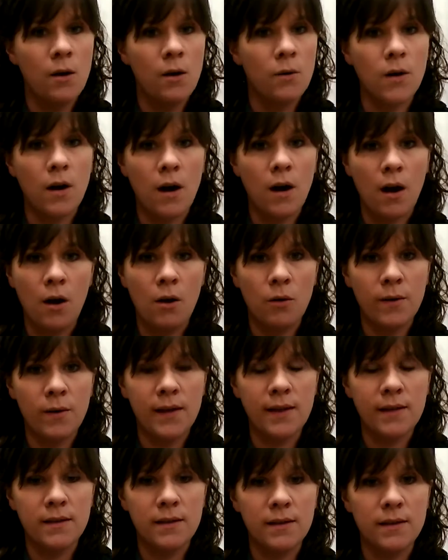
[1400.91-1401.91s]
We're
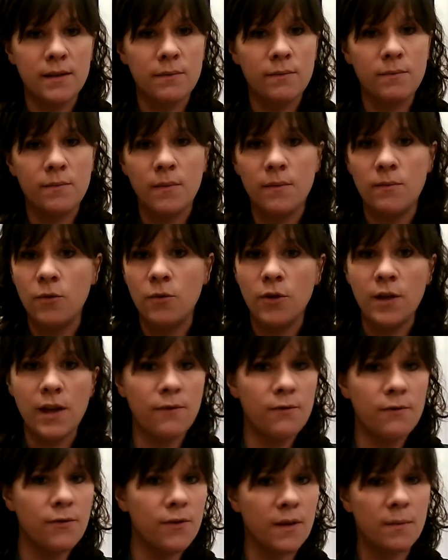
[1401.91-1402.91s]
always
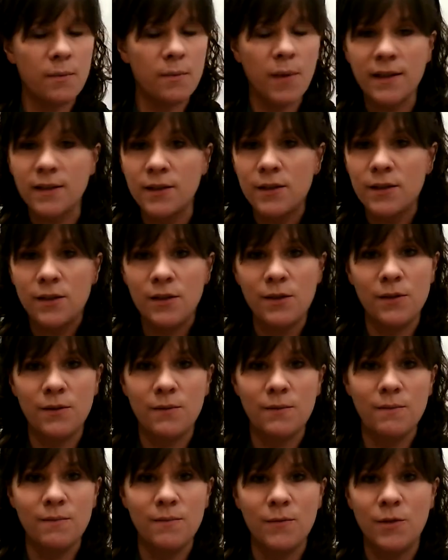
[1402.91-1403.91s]
looking for the best,
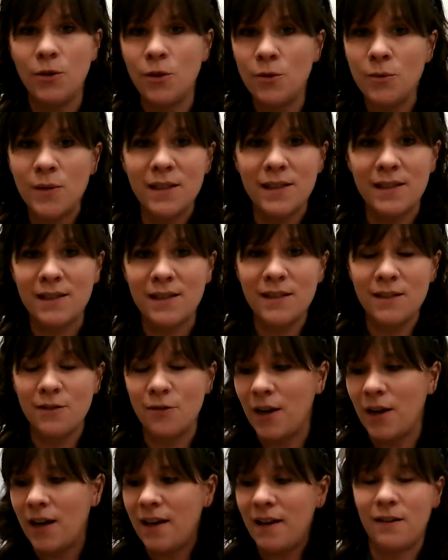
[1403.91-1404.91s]
newest,
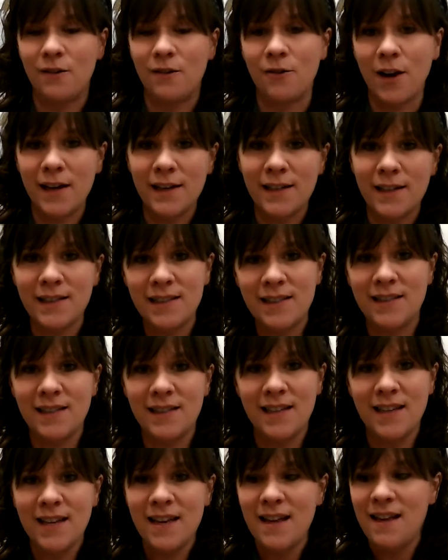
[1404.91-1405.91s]
and greatest
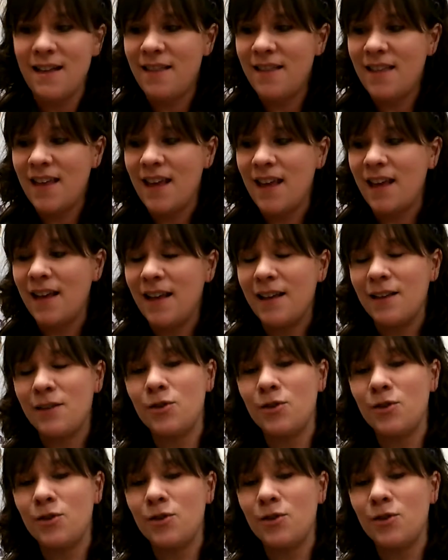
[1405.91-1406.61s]
thing.